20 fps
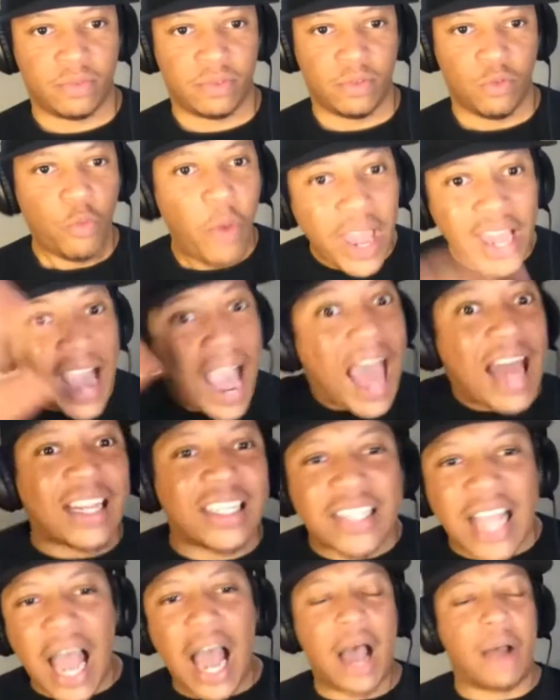We got to
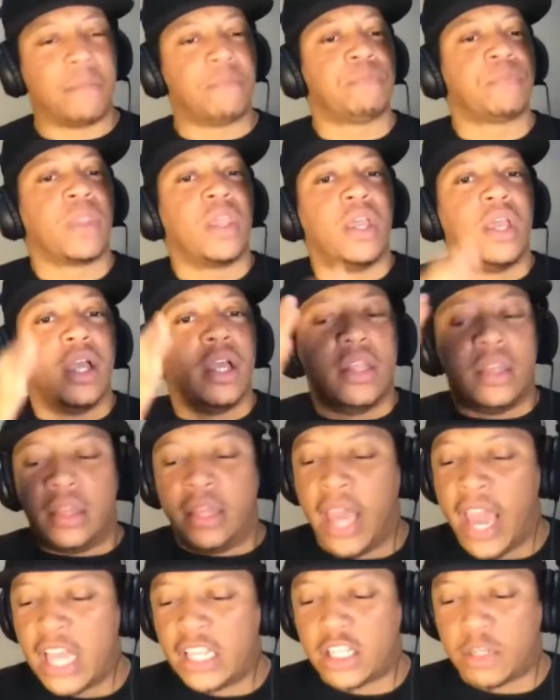stop.
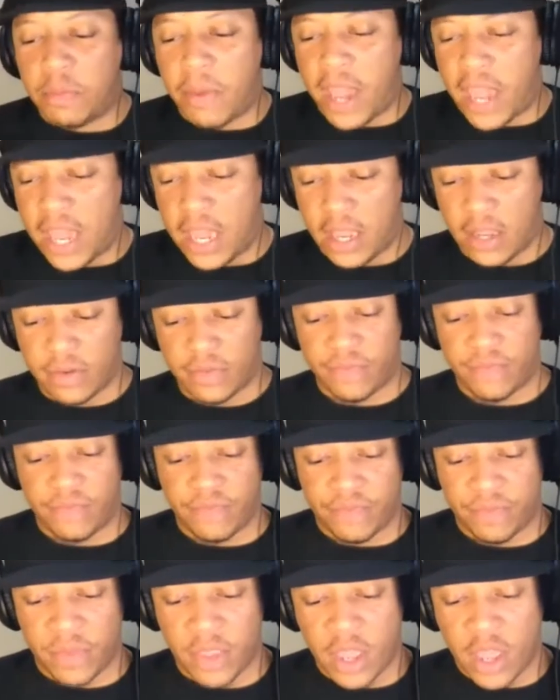This man,
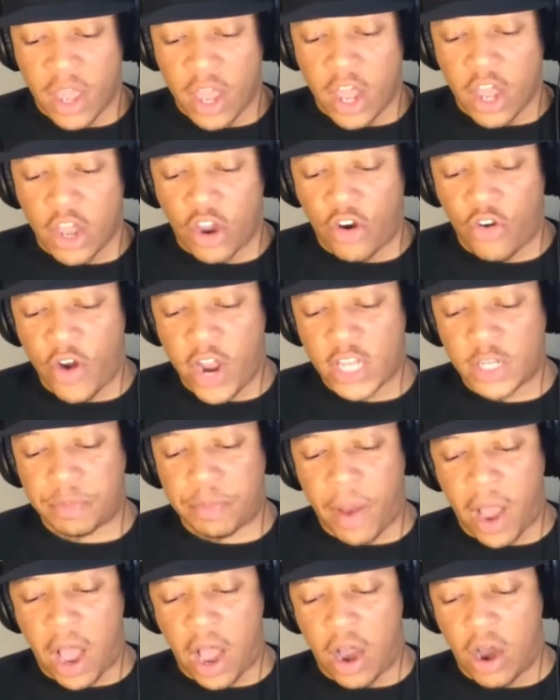Chris
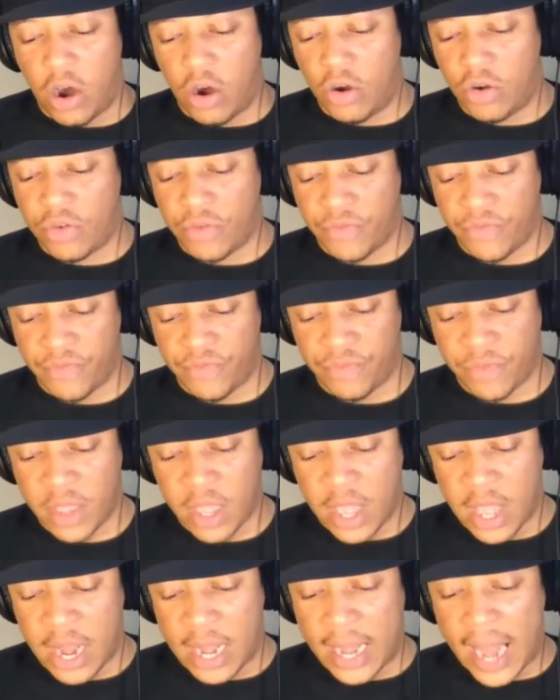Paul,
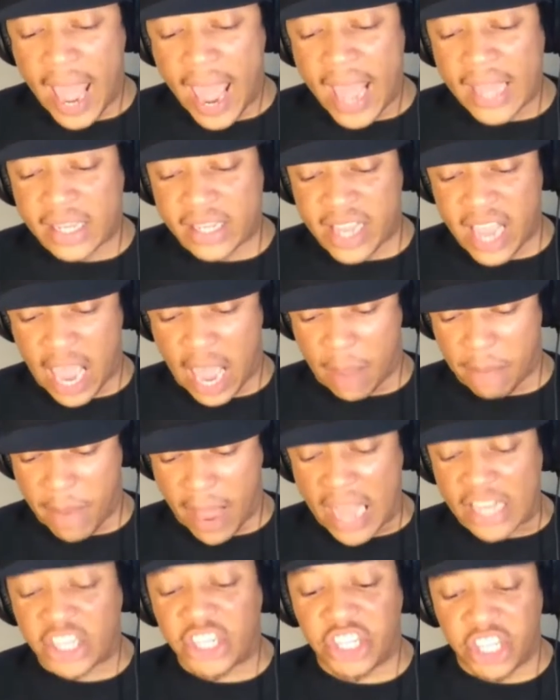last time I
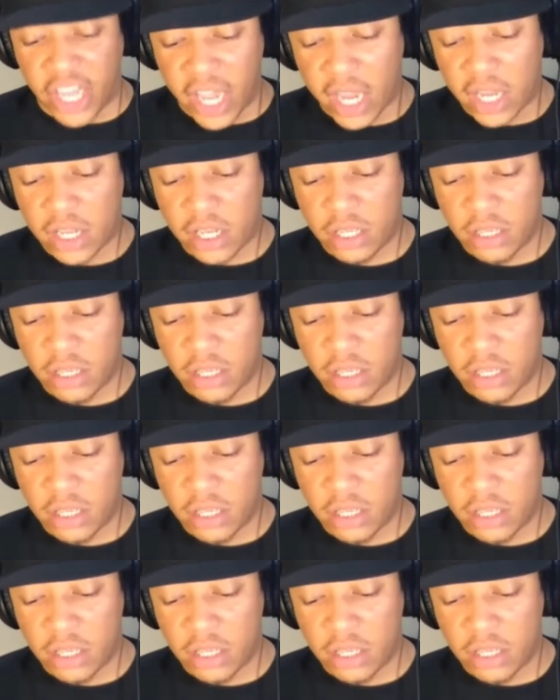checked,